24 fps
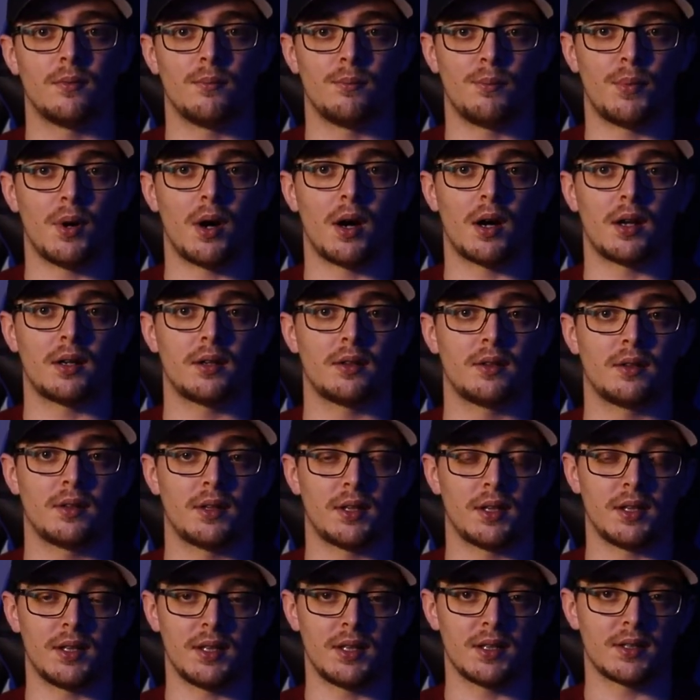bought
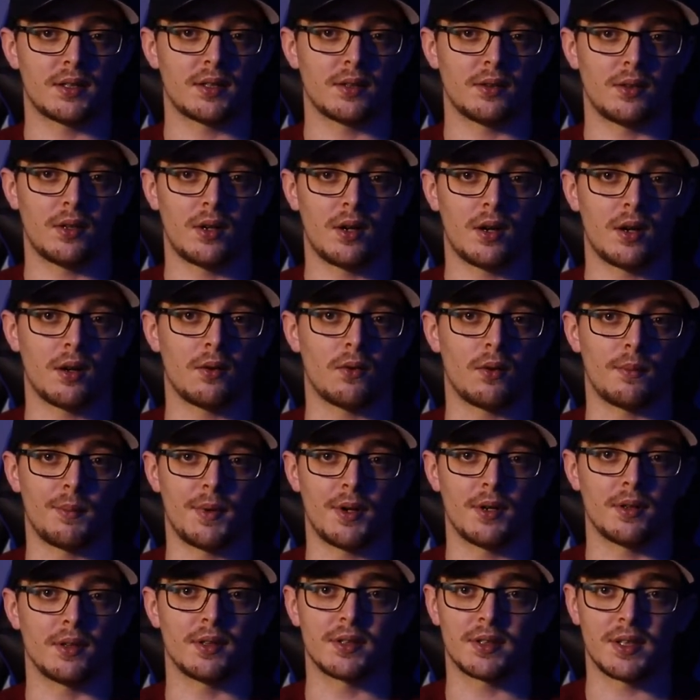a DSLR or
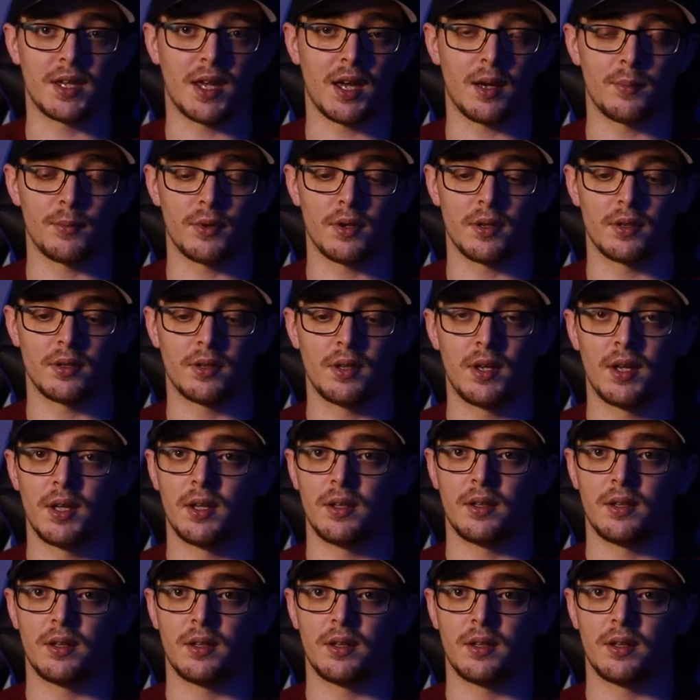mirrorless camera